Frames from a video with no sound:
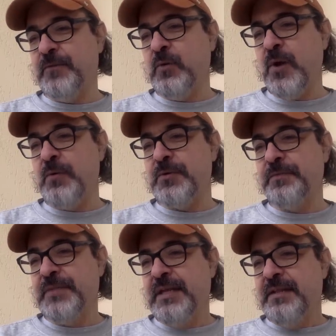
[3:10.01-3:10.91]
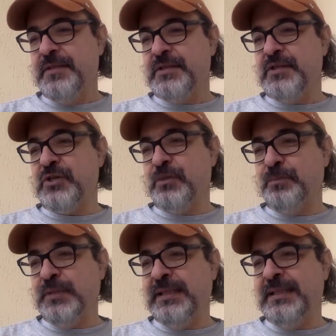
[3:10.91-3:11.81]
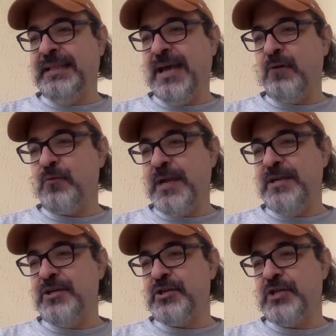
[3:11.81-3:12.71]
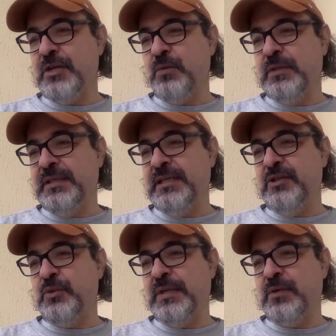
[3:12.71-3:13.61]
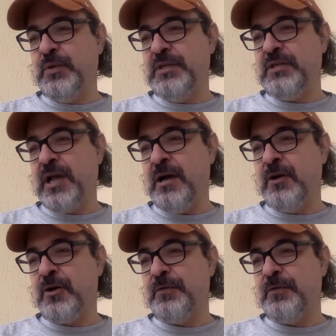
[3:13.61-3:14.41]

Quote, "This is completely outrageous. It will lead to increased hunger.